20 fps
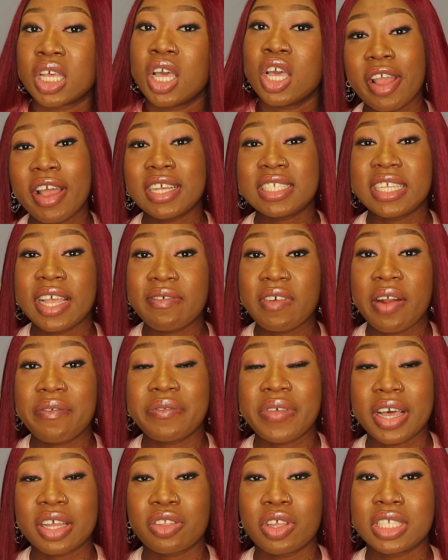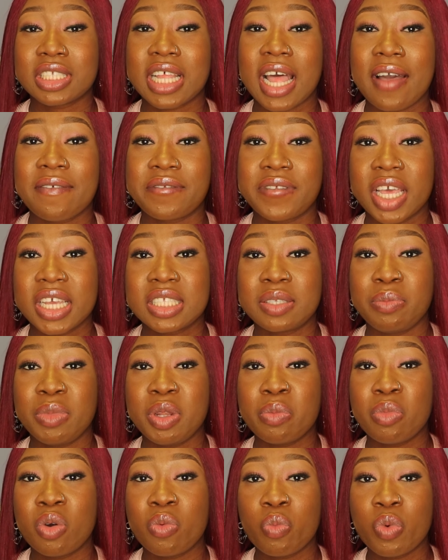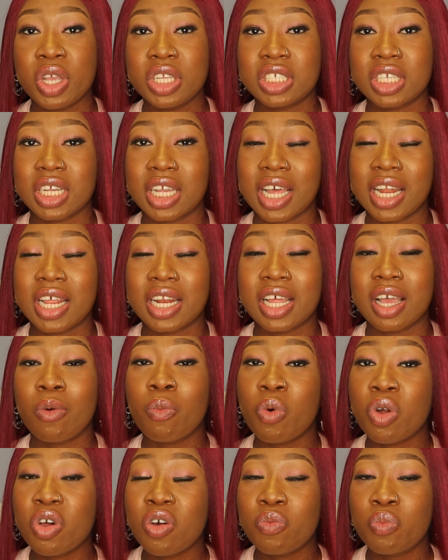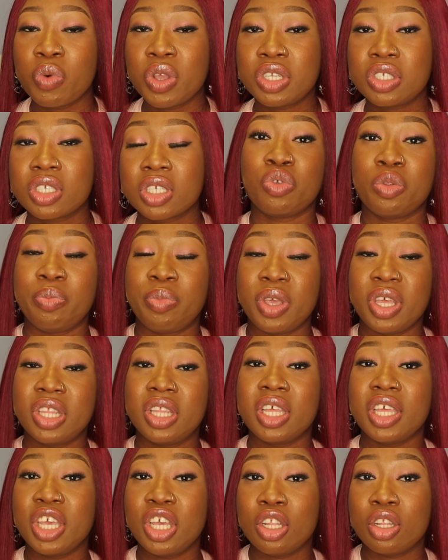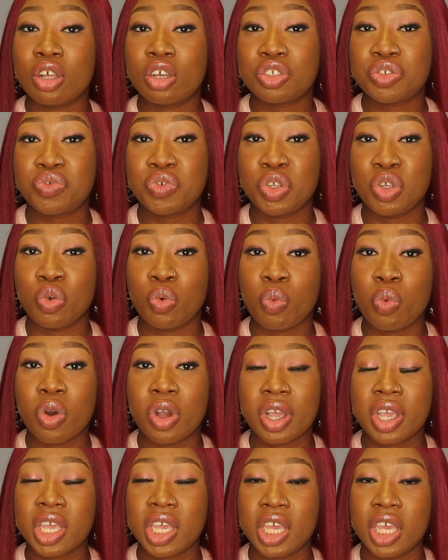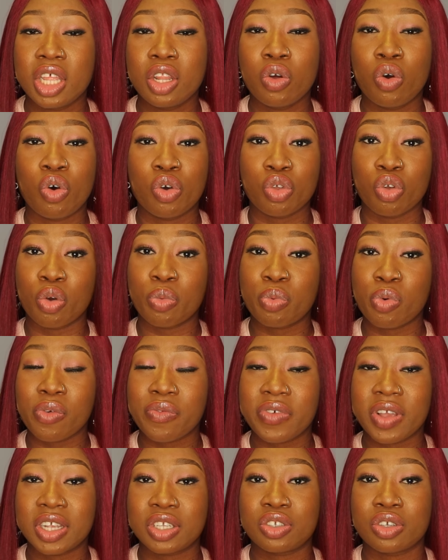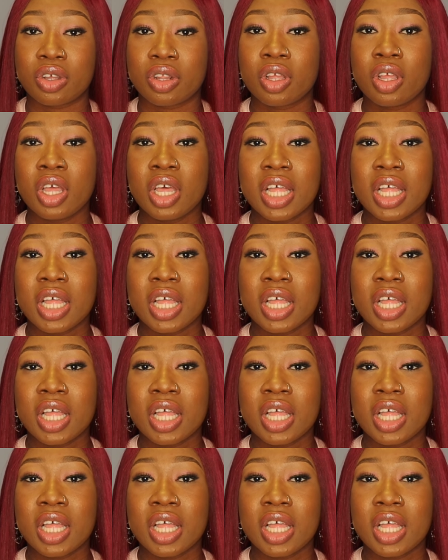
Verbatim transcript: There are several factors that affect minimum wage in Canada, one of which could be the industry you work in or your profession.